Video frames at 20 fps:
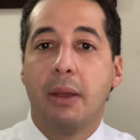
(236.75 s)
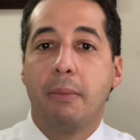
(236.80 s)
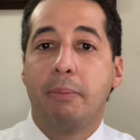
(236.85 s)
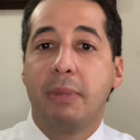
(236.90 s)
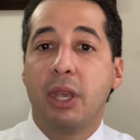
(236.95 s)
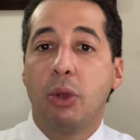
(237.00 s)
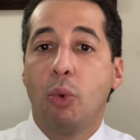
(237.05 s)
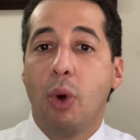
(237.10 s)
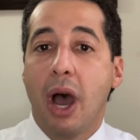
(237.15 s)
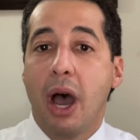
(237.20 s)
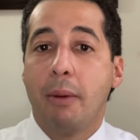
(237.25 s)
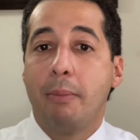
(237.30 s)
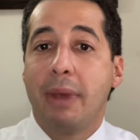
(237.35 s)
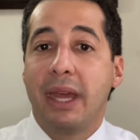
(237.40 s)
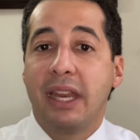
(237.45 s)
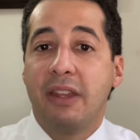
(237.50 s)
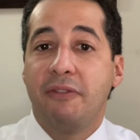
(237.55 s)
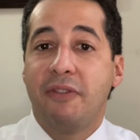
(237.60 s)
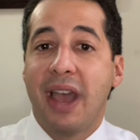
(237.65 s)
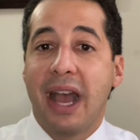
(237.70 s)
Meanwhile,
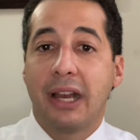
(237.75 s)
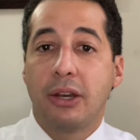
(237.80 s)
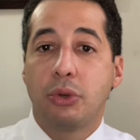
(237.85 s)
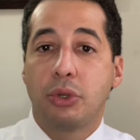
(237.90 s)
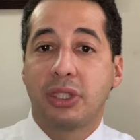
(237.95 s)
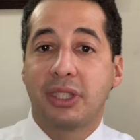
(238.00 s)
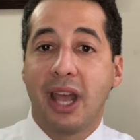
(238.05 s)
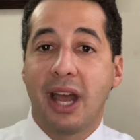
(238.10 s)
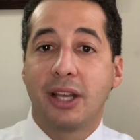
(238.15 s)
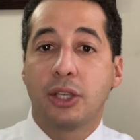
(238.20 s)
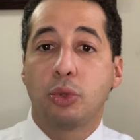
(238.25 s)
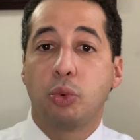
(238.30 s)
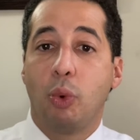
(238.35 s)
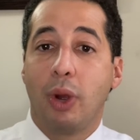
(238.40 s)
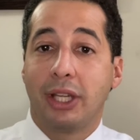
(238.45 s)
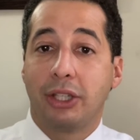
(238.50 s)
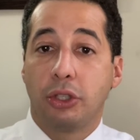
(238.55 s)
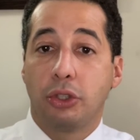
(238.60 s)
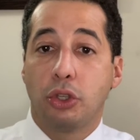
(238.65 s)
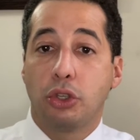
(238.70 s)
many value stocks
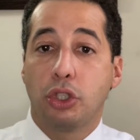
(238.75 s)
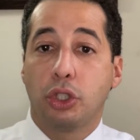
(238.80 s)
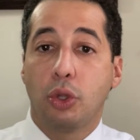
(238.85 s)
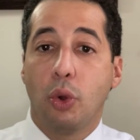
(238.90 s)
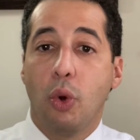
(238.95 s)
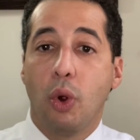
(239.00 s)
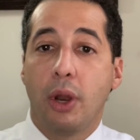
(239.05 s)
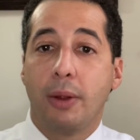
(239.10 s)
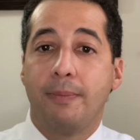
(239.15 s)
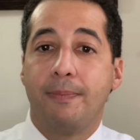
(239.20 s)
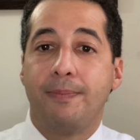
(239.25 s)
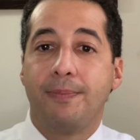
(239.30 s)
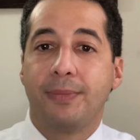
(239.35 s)
weathered the storm.